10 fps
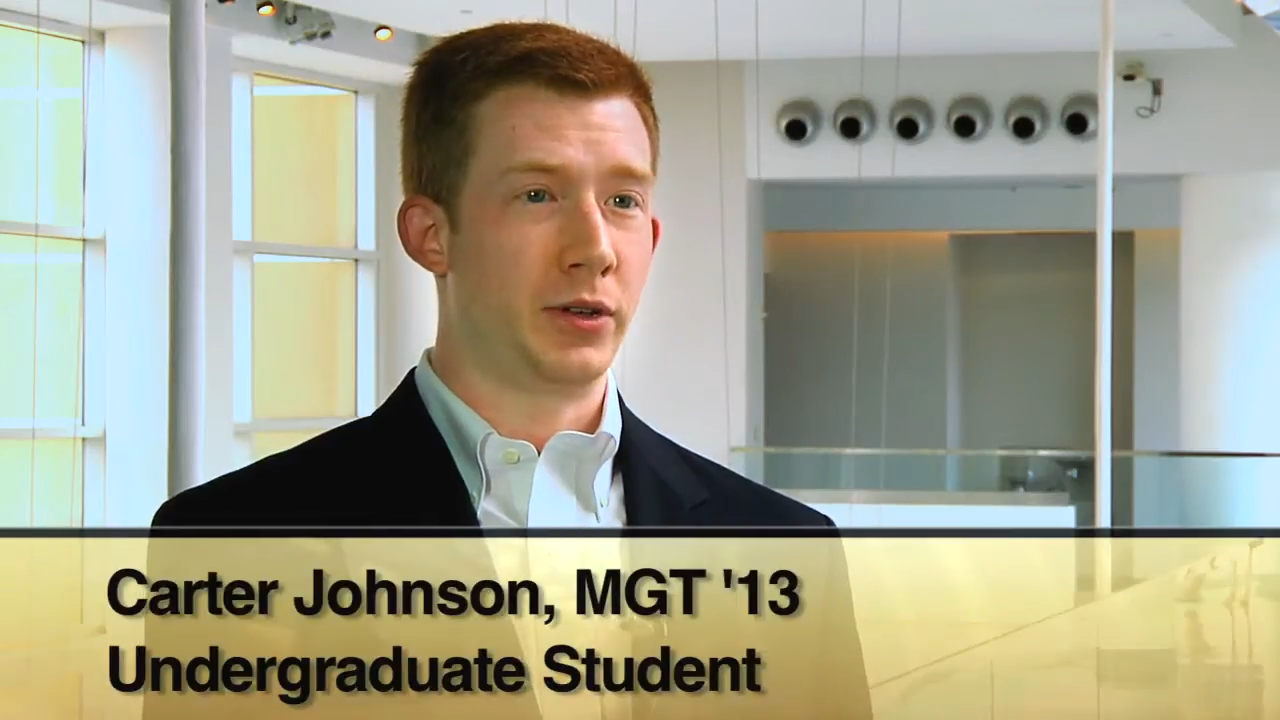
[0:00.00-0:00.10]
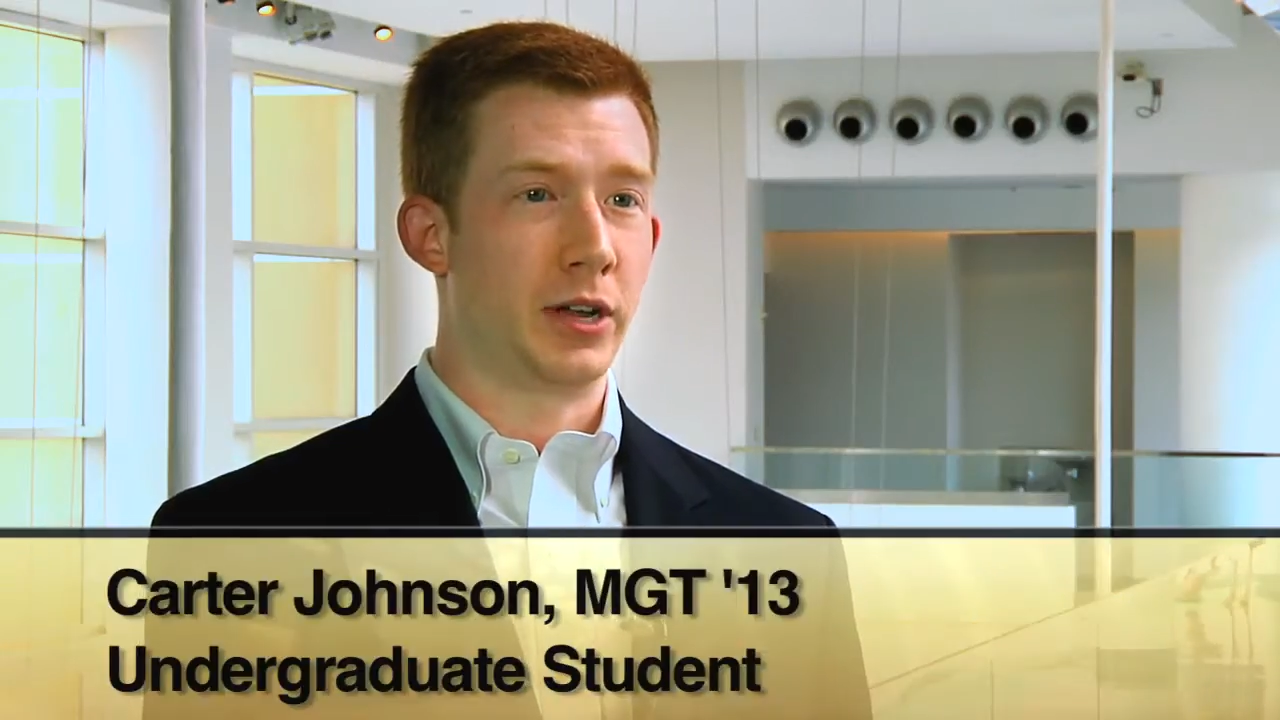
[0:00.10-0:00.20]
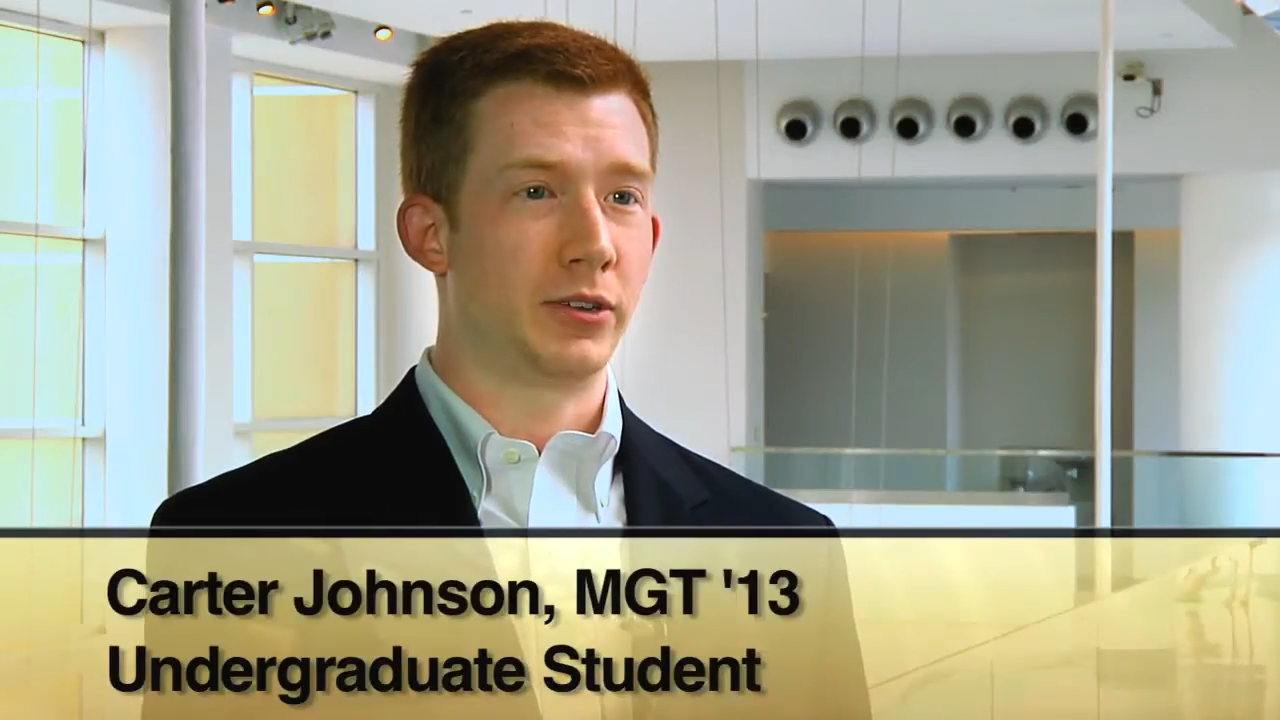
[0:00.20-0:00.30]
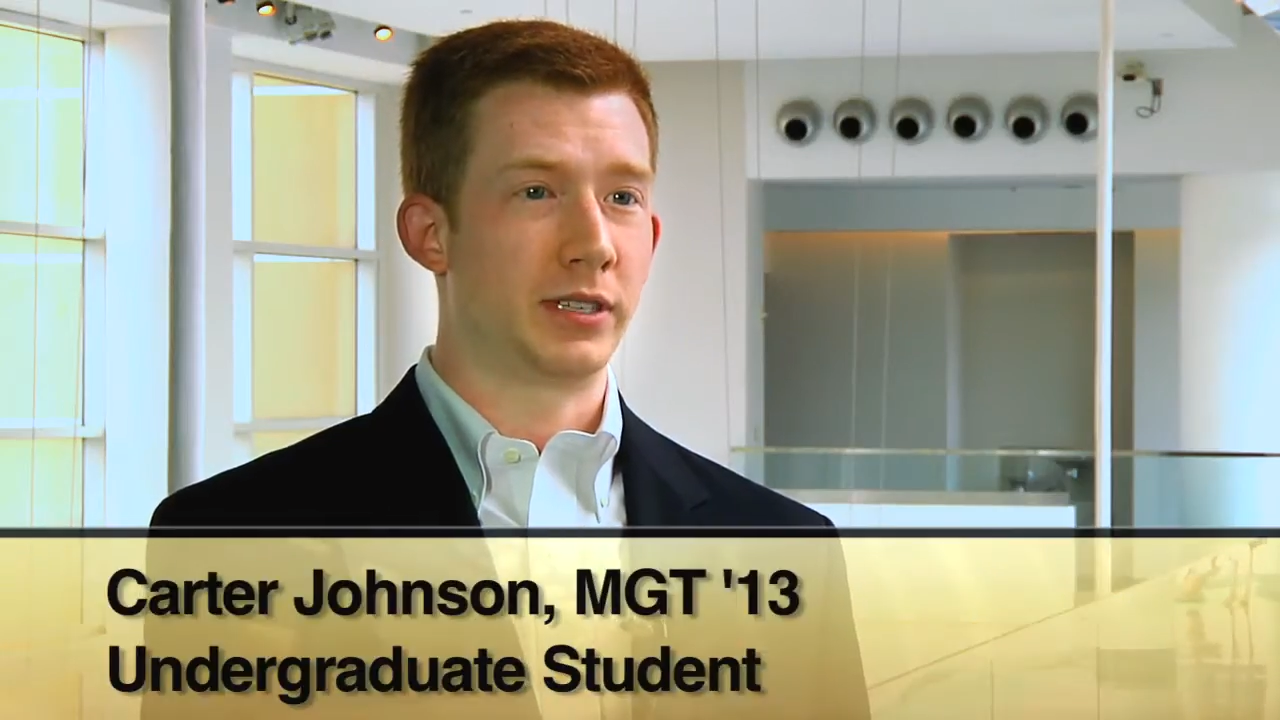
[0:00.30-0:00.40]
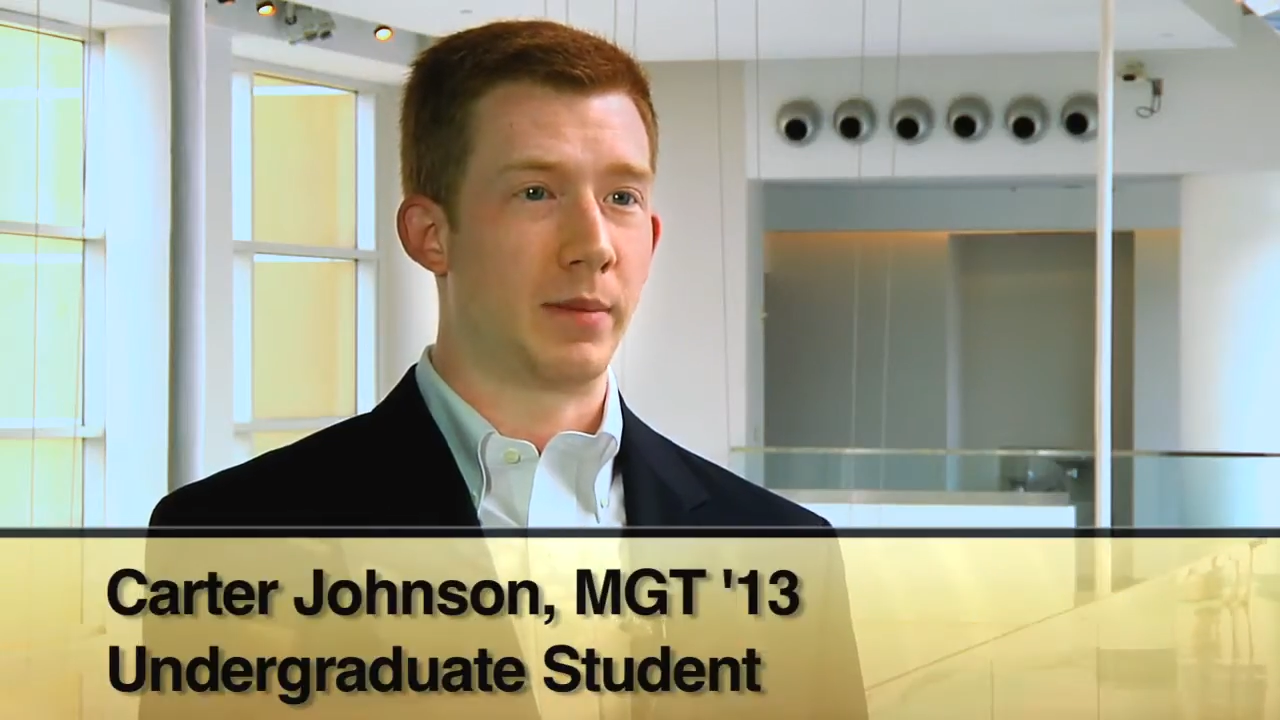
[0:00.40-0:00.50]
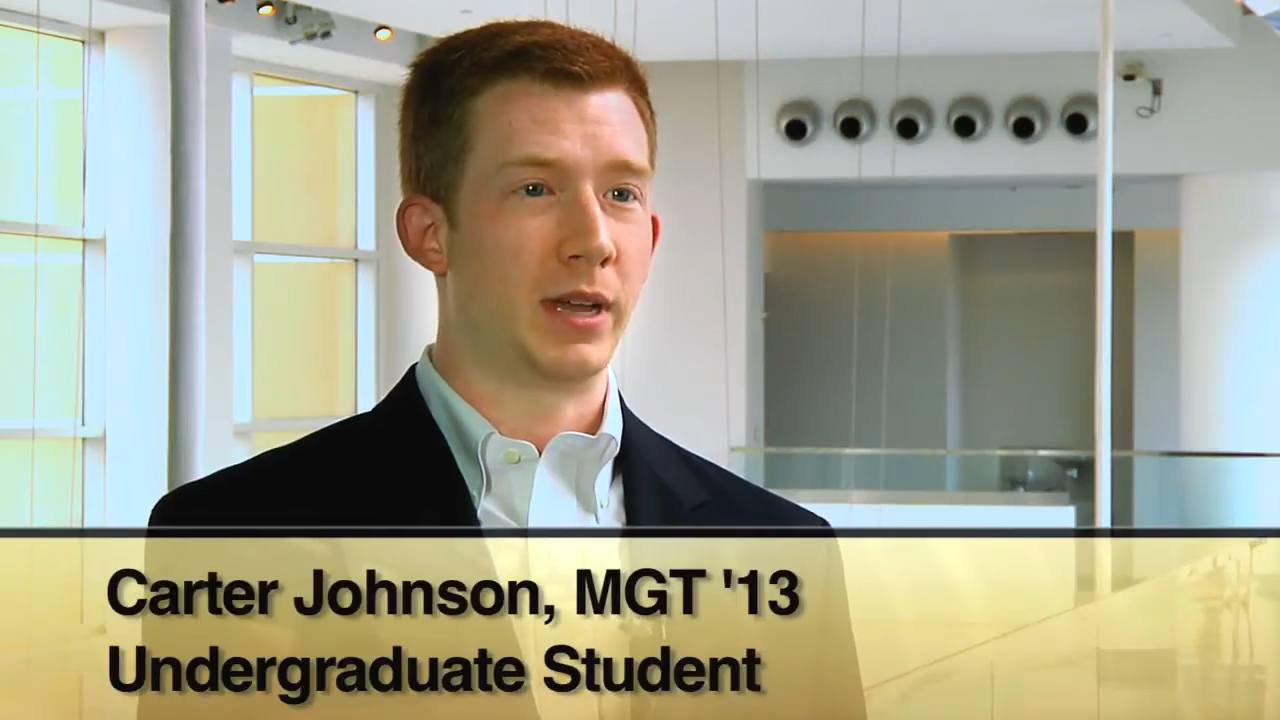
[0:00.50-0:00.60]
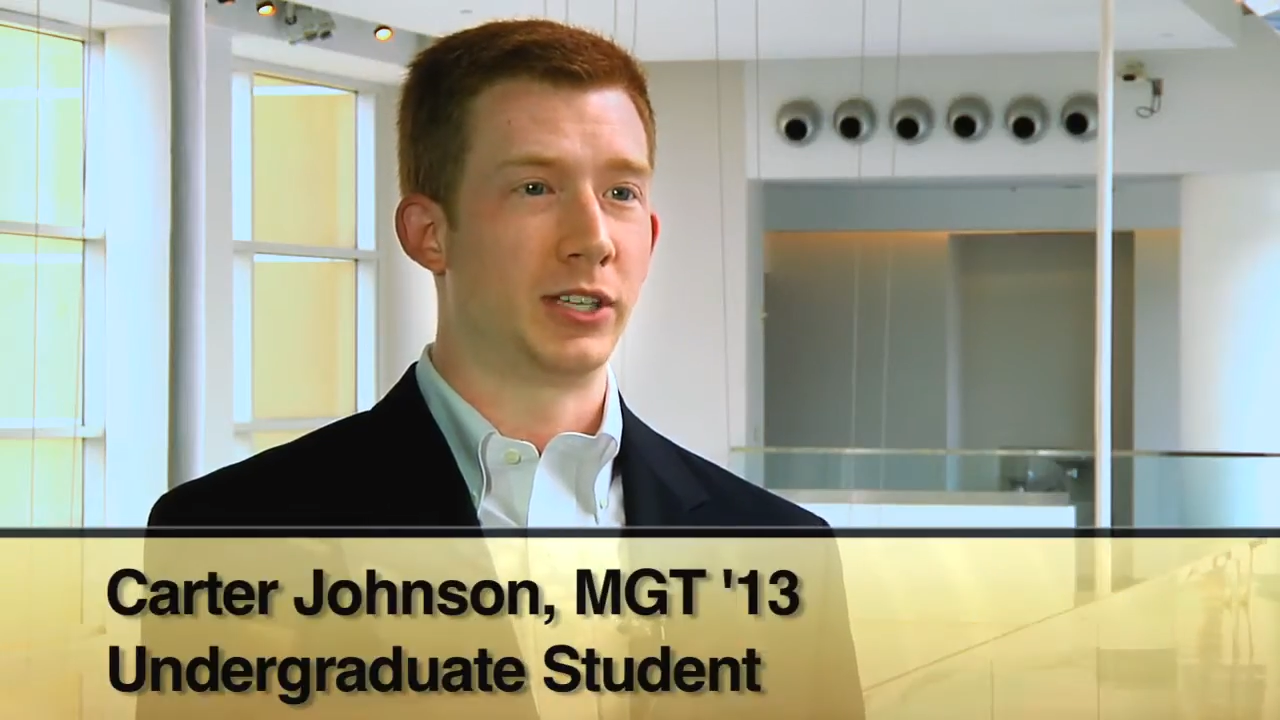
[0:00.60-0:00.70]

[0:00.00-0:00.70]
years um,